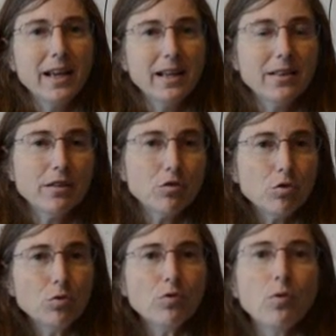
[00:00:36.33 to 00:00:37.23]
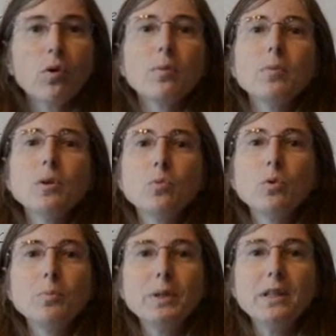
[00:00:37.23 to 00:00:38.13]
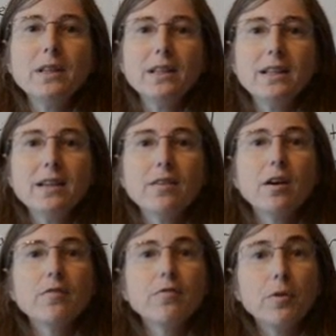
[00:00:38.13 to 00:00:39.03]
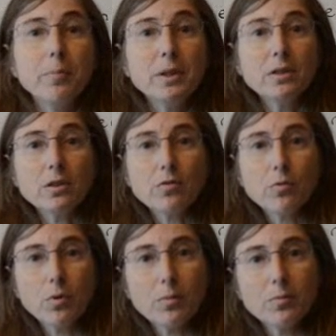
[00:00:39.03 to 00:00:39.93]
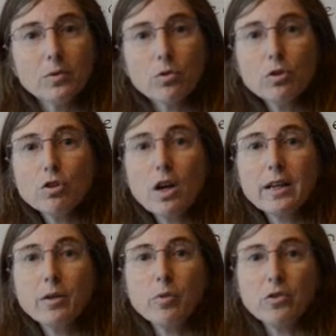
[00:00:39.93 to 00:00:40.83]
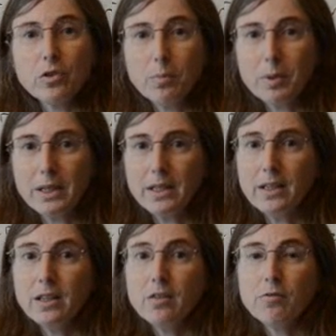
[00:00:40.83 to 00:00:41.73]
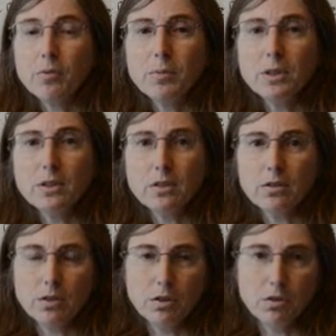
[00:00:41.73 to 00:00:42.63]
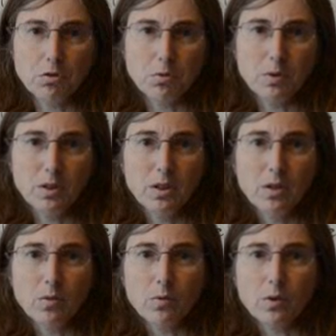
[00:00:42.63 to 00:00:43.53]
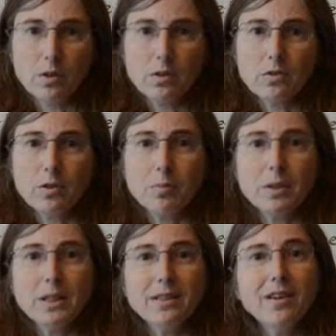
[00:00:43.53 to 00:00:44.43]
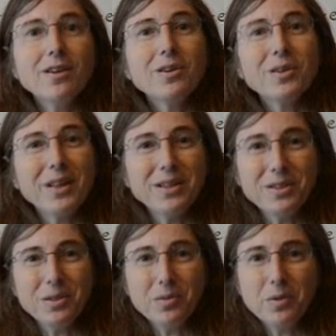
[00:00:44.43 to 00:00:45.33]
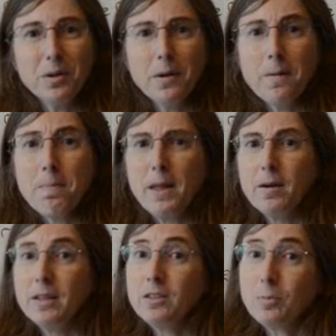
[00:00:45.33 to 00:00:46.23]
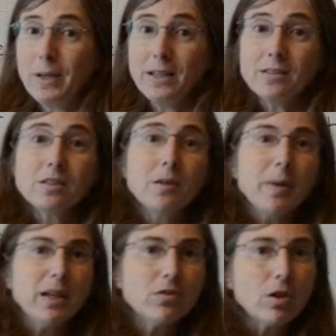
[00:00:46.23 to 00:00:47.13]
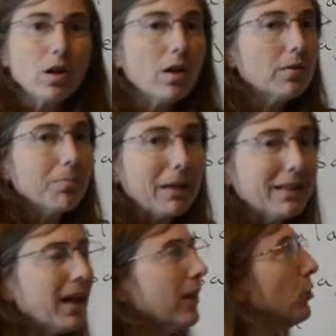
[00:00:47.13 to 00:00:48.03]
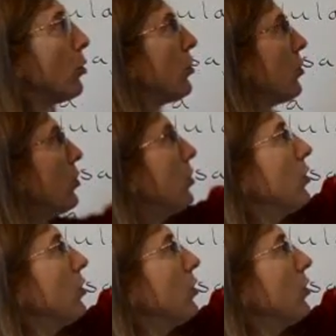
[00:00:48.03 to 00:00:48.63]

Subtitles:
and the to form would be the familiar form. So you're talking with somebody familiar to you or somebody younger than you. In Spanish, commands are called mandatos.